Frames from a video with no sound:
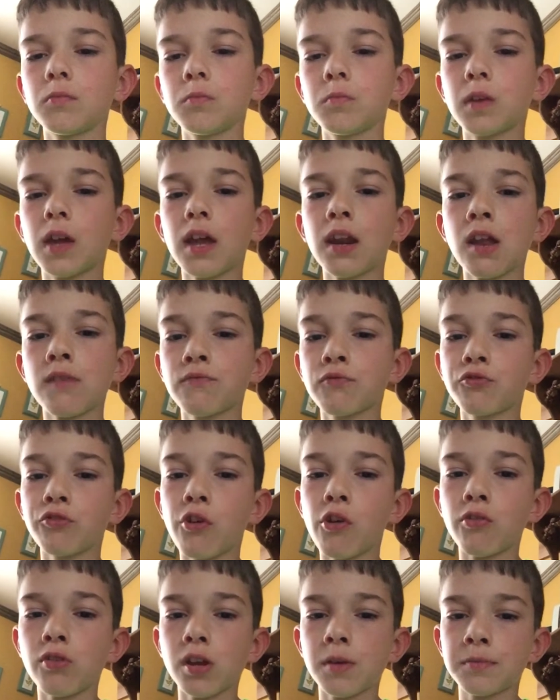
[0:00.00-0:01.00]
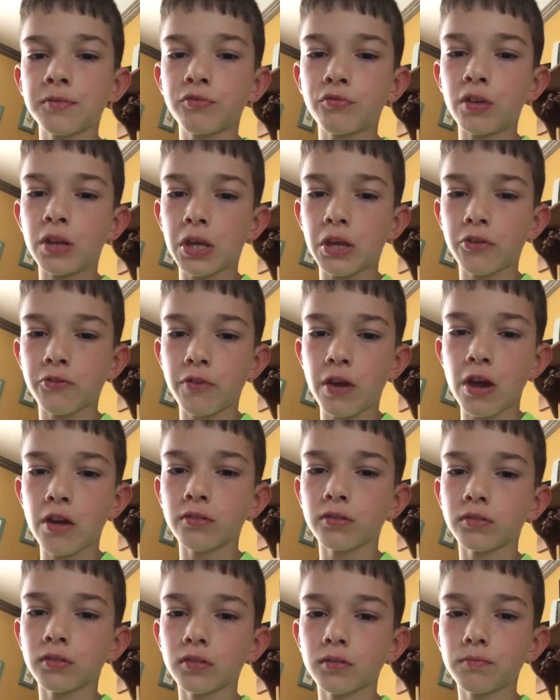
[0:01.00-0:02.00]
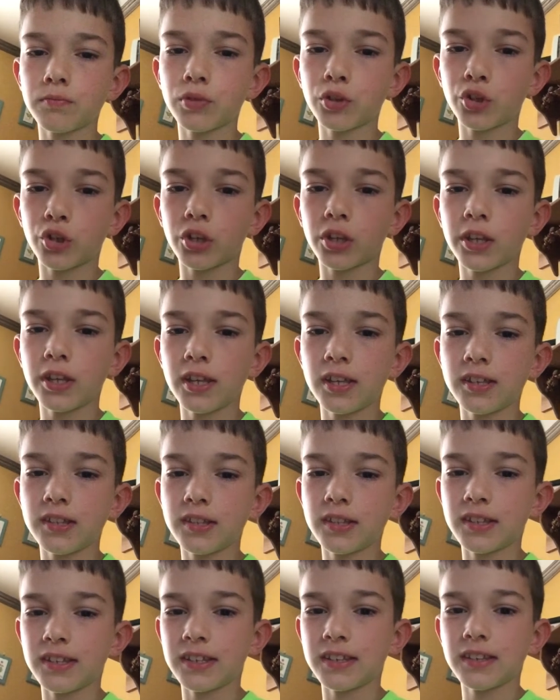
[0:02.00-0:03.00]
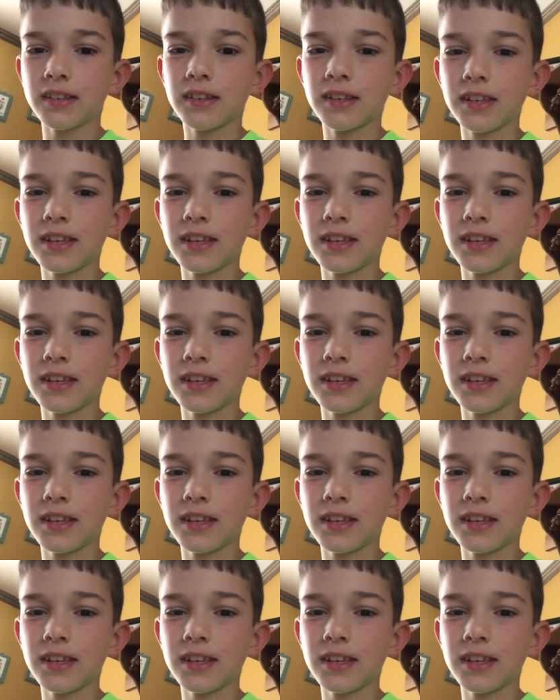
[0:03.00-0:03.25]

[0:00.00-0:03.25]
We can't have grown-ups running around pushing kids into